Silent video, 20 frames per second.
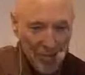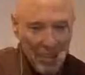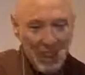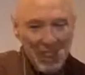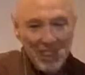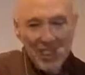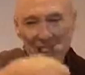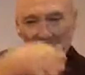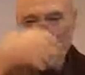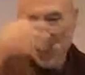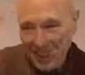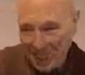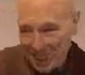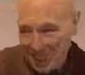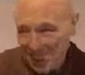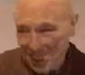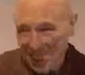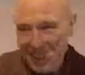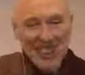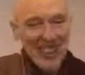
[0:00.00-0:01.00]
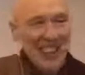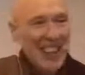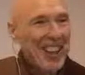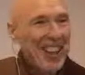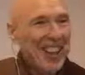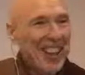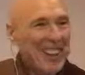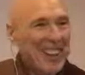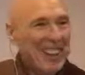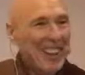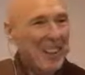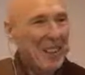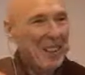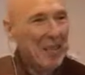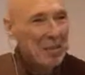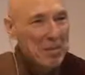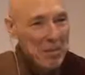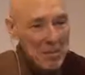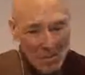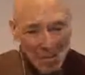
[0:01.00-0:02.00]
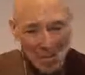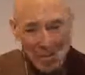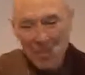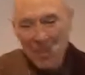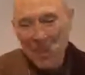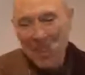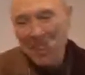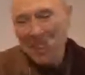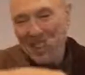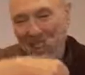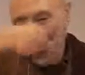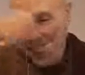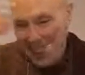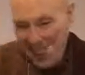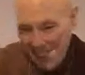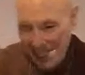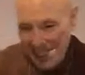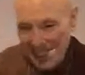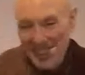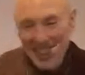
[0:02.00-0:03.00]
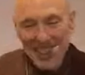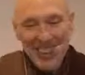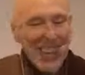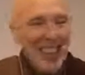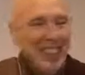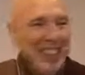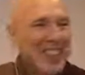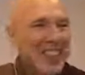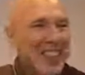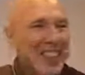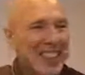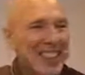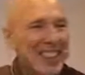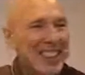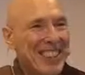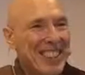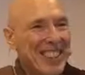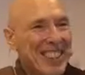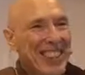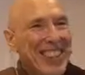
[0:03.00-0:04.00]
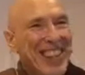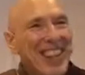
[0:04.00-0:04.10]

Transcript: Like, this is the heart. Here's the large intestine.